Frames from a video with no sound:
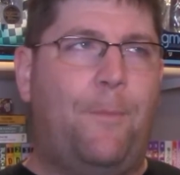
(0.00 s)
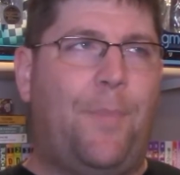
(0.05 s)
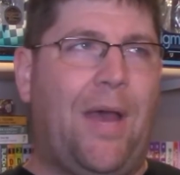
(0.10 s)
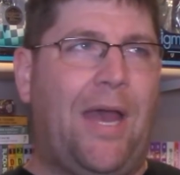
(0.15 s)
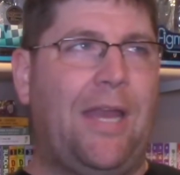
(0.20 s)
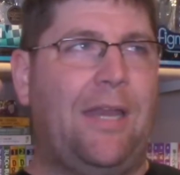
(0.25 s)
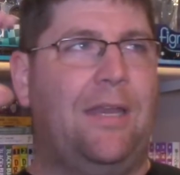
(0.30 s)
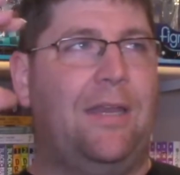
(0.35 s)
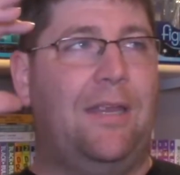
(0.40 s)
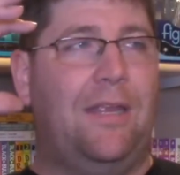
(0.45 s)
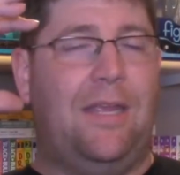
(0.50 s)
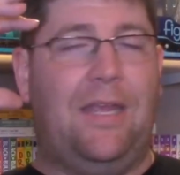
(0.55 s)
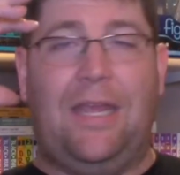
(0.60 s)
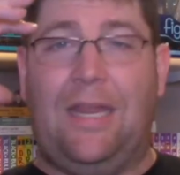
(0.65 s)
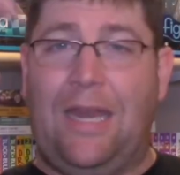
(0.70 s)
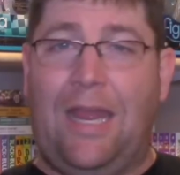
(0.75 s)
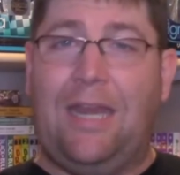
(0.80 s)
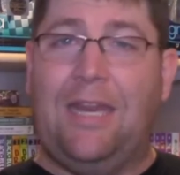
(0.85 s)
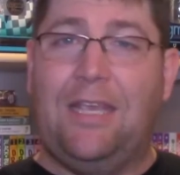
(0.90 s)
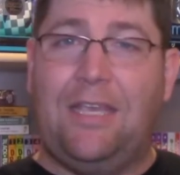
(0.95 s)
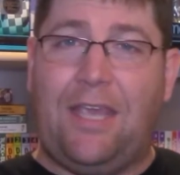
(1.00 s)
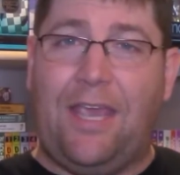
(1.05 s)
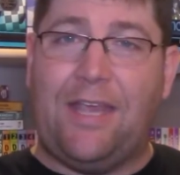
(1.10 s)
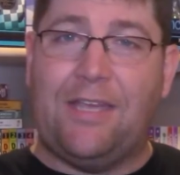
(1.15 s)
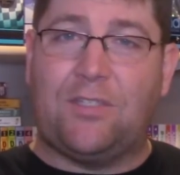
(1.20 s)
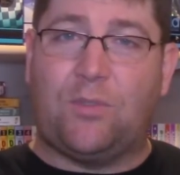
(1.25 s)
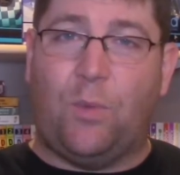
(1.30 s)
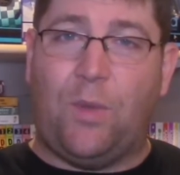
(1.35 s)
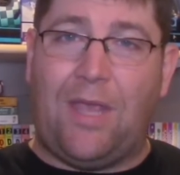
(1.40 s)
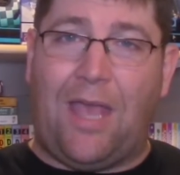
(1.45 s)
but in any
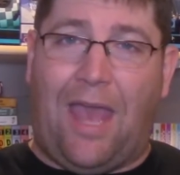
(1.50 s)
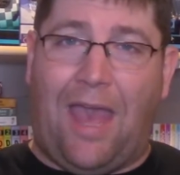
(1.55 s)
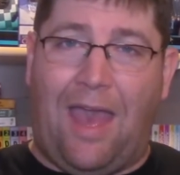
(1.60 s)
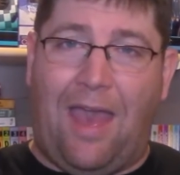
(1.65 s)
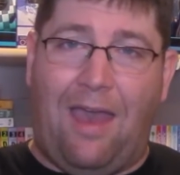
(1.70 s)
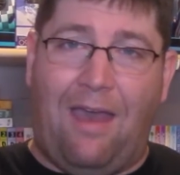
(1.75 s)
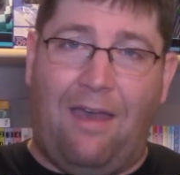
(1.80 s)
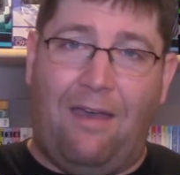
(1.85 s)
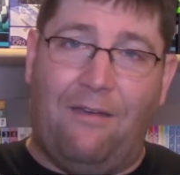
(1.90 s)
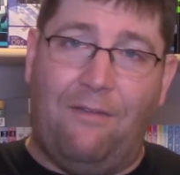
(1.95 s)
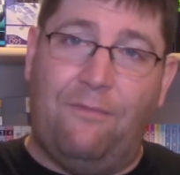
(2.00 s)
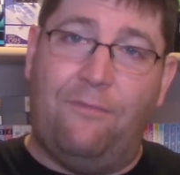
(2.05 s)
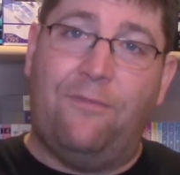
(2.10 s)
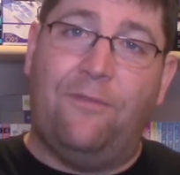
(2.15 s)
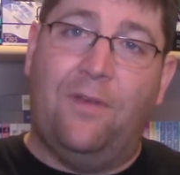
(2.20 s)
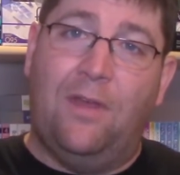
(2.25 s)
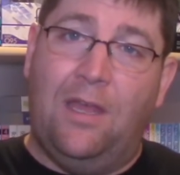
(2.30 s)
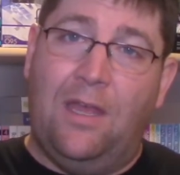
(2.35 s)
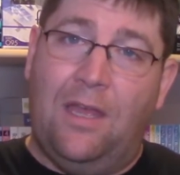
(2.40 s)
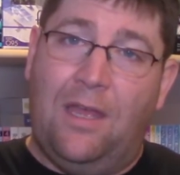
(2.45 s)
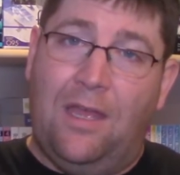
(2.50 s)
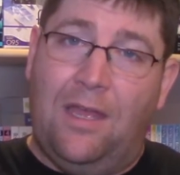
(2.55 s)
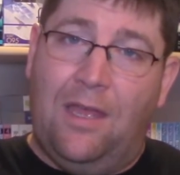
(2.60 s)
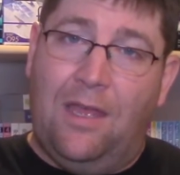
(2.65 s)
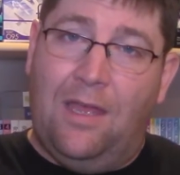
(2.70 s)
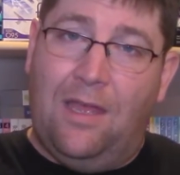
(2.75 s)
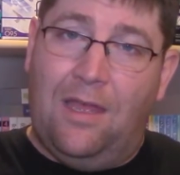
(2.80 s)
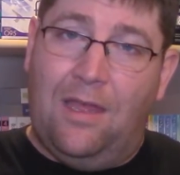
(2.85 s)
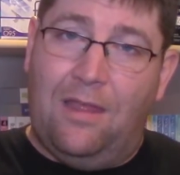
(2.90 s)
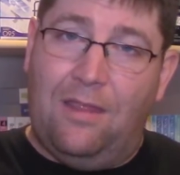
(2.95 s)
case, we have
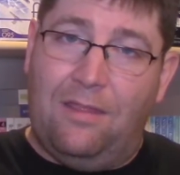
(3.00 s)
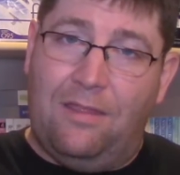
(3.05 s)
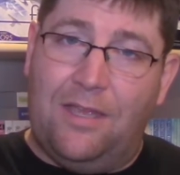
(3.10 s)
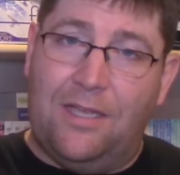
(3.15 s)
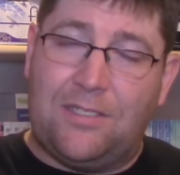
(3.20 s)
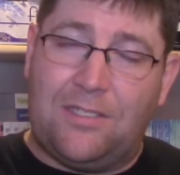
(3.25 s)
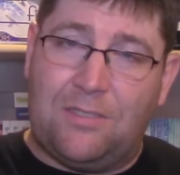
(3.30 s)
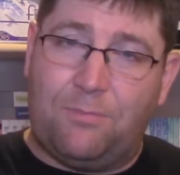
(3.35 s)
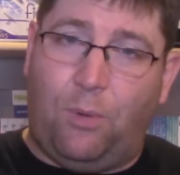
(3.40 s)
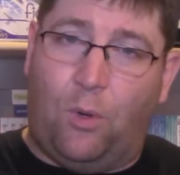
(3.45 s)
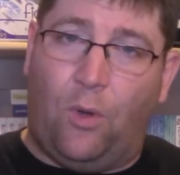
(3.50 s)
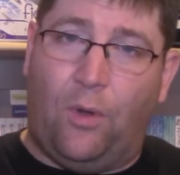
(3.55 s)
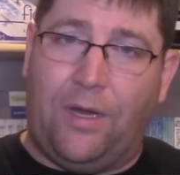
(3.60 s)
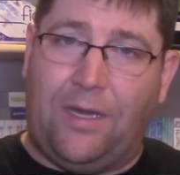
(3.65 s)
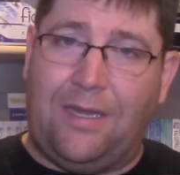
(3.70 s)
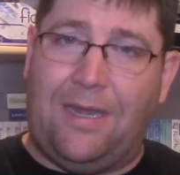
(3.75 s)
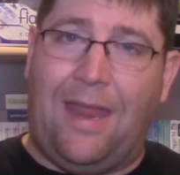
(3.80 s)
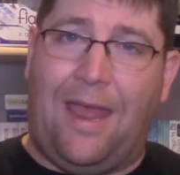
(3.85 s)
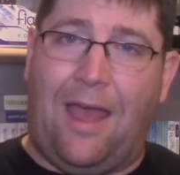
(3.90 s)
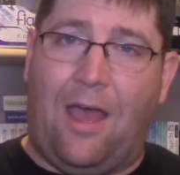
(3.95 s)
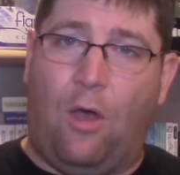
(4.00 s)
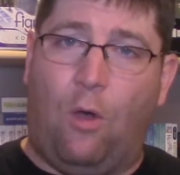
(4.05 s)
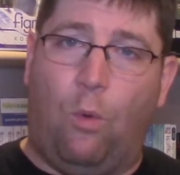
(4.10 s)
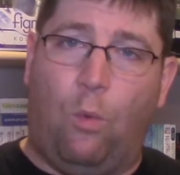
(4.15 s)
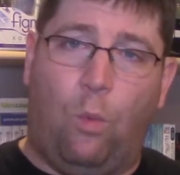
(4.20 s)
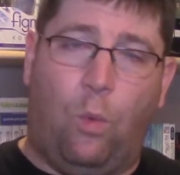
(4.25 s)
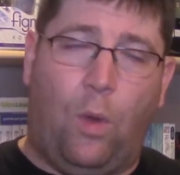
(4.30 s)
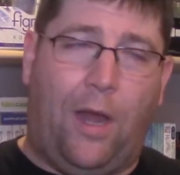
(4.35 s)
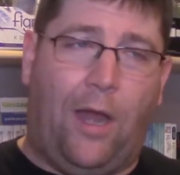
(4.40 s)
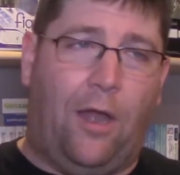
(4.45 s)
this point now
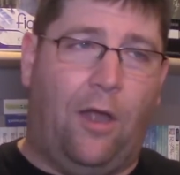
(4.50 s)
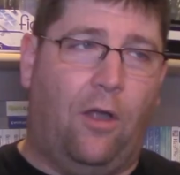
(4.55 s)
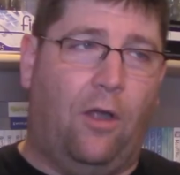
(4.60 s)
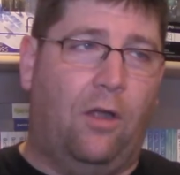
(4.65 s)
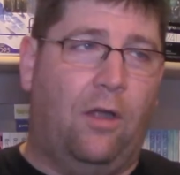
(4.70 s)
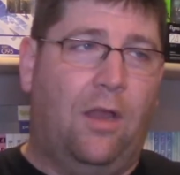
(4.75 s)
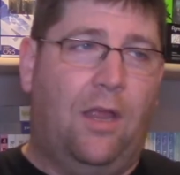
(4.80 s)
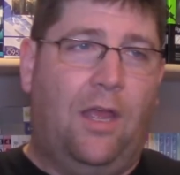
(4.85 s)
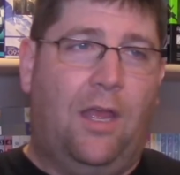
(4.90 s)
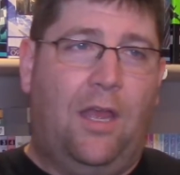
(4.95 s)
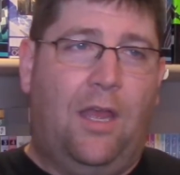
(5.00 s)
where